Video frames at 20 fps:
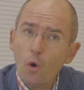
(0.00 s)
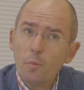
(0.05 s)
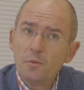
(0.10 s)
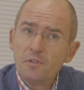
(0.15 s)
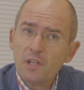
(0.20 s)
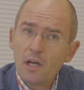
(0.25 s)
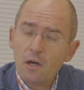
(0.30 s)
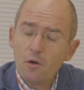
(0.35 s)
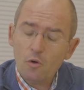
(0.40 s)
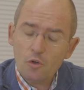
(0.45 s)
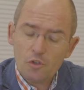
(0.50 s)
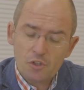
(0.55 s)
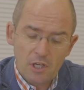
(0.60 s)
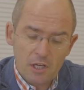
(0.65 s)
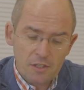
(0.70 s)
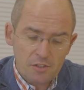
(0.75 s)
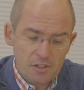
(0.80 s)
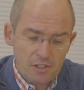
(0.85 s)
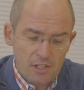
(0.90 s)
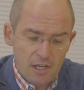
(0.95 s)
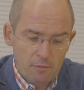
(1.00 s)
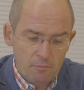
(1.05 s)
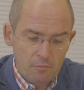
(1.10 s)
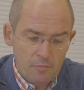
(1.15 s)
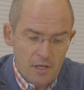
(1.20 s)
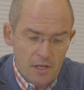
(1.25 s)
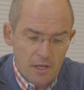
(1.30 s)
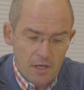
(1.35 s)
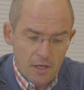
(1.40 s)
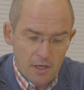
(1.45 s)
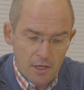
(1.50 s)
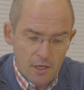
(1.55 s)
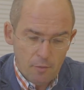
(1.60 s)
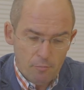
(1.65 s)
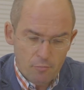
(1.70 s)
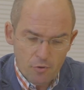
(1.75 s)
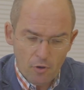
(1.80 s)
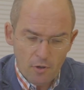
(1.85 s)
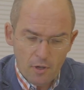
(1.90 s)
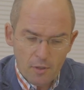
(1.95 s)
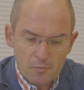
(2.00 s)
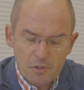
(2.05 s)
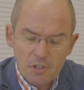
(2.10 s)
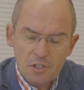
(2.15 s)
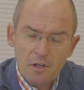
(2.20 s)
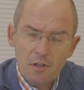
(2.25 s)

obstacles and some problems.